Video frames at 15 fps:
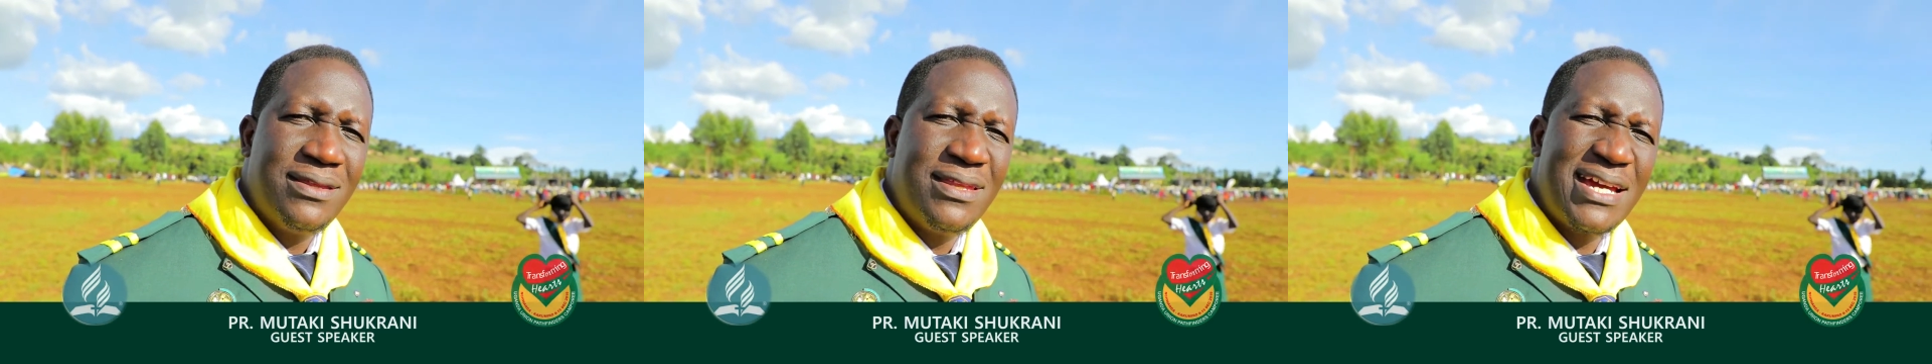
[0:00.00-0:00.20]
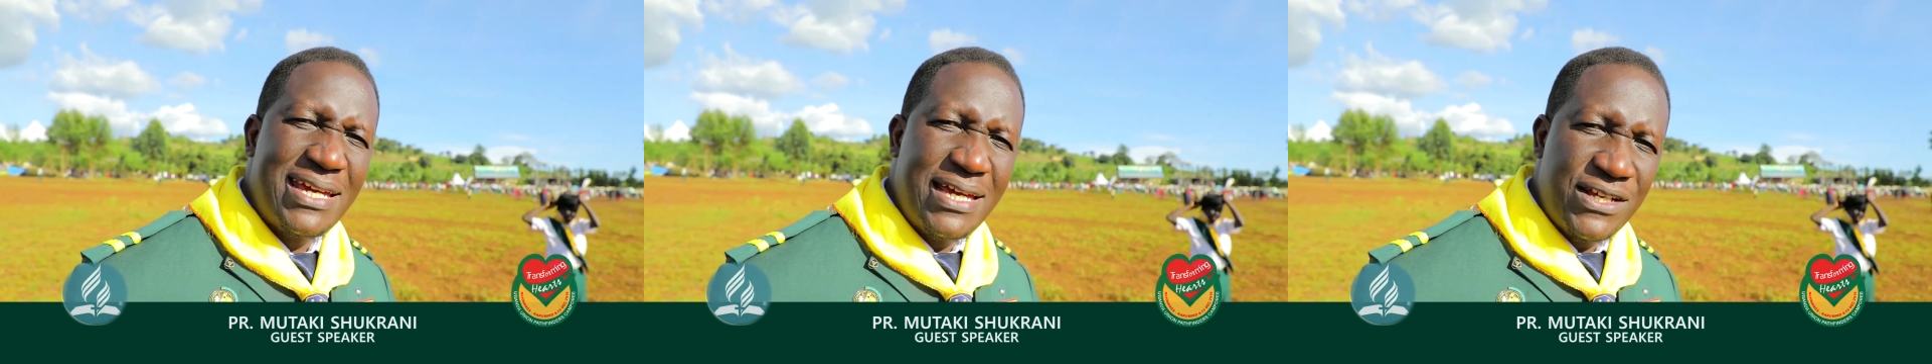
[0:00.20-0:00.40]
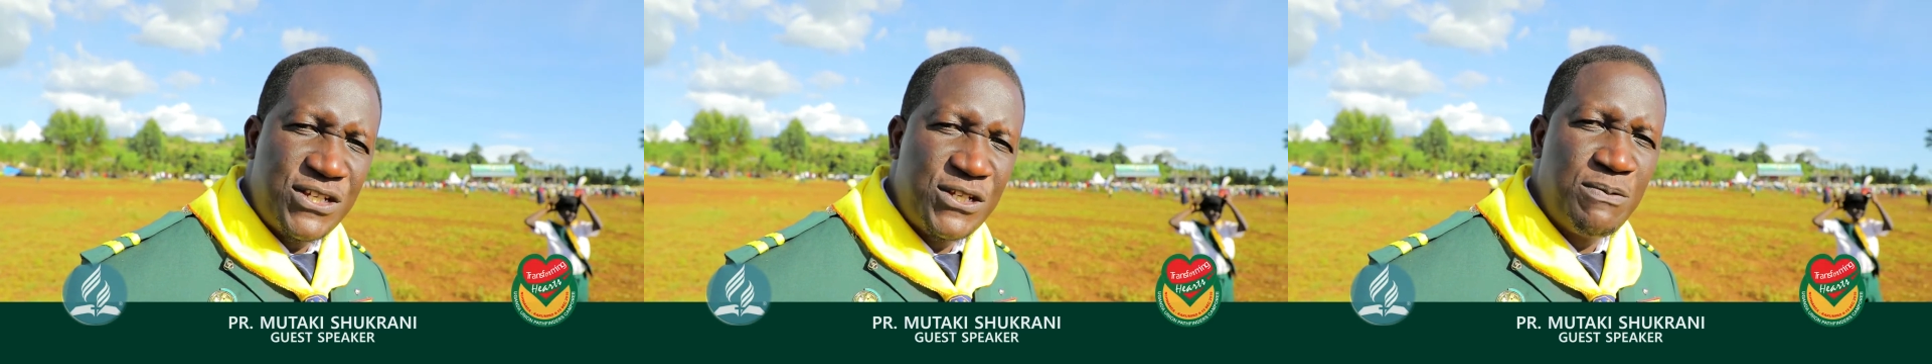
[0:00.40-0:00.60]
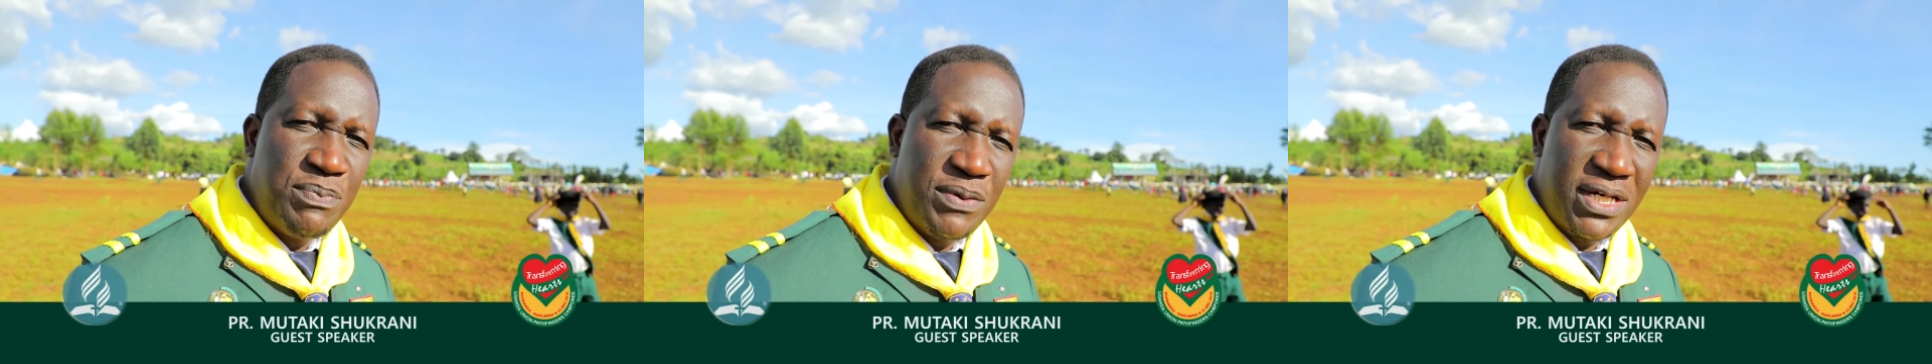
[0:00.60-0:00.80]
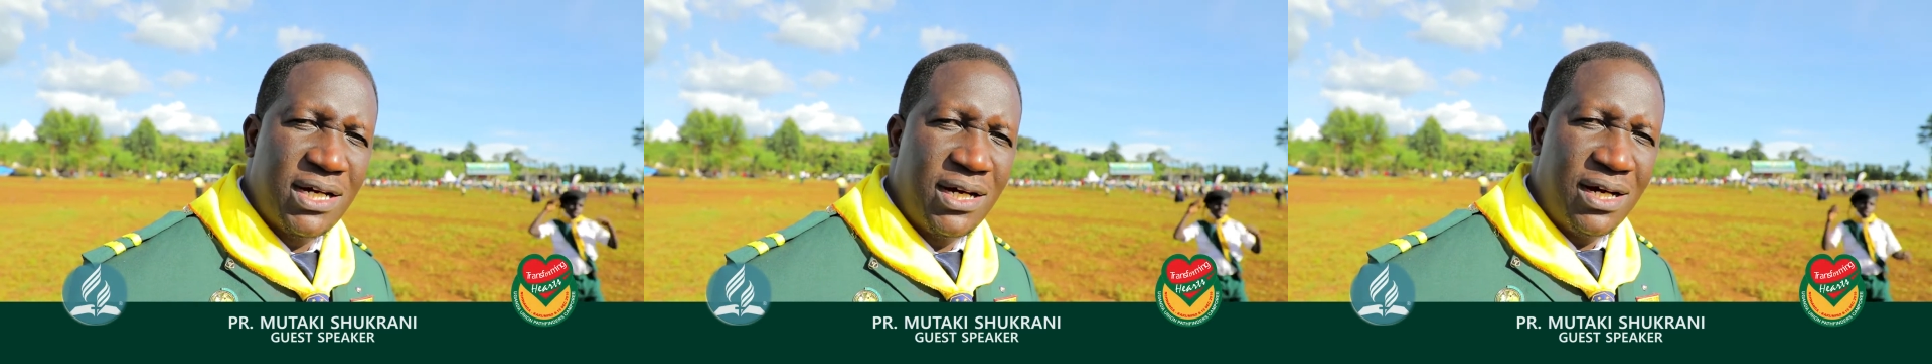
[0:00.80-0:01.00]
the guest
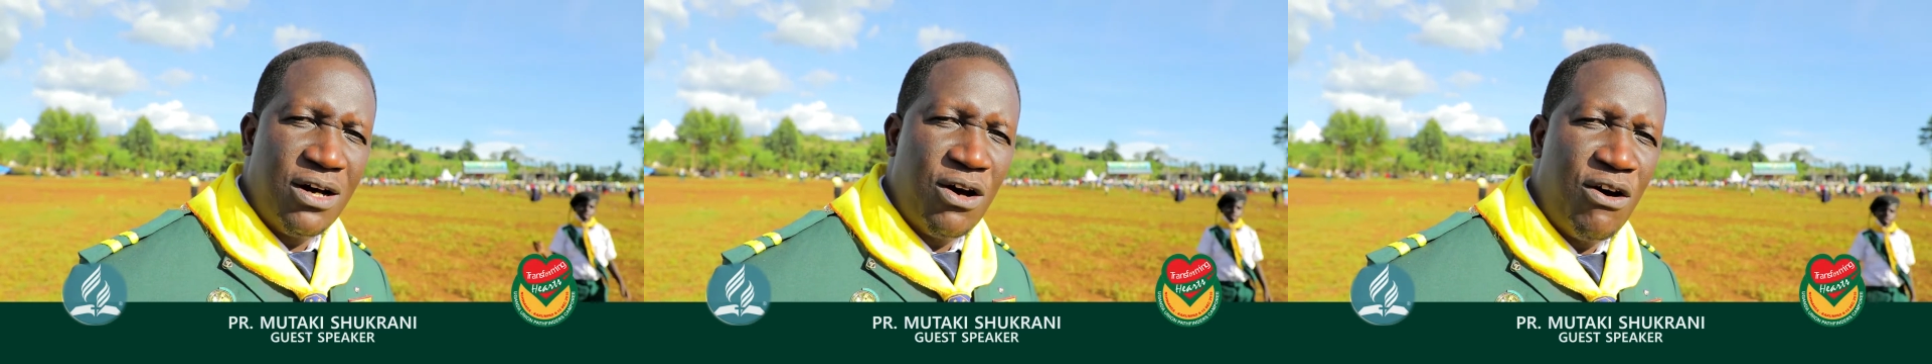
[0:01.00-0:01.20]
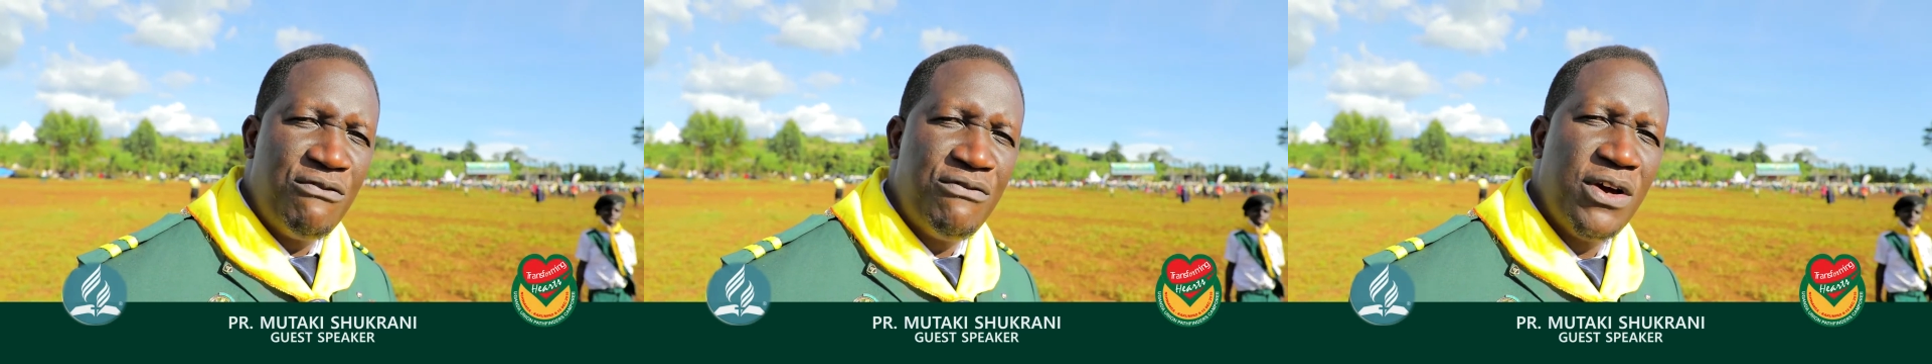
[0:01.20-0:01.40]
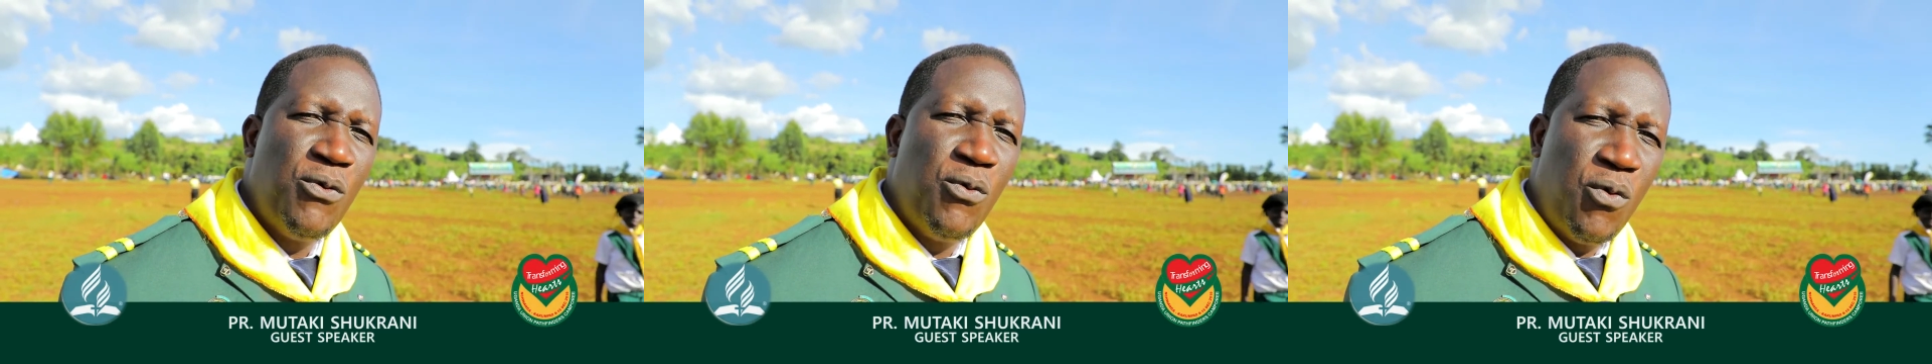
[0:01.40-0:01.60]
speaker of a